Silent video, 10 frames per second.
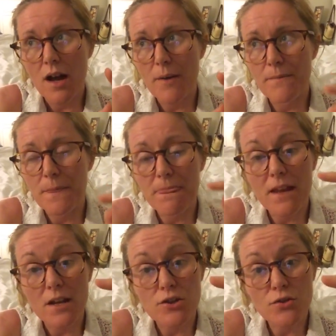a
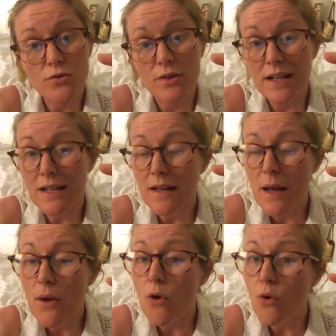
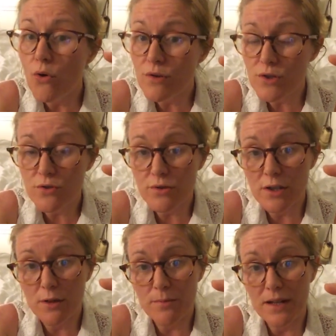story or a
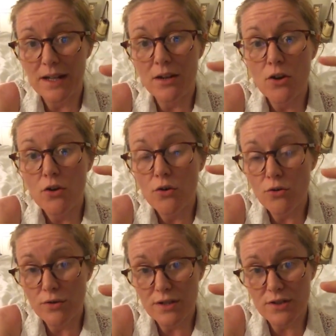story opening
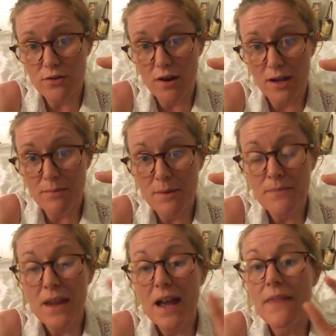or a
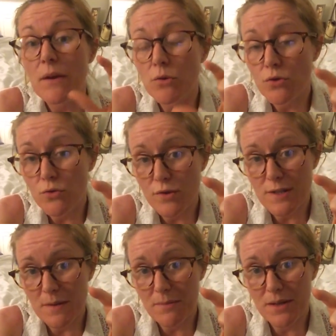describe, and there will
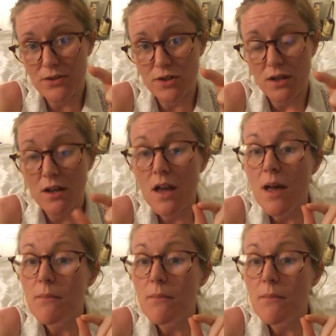always be a picture.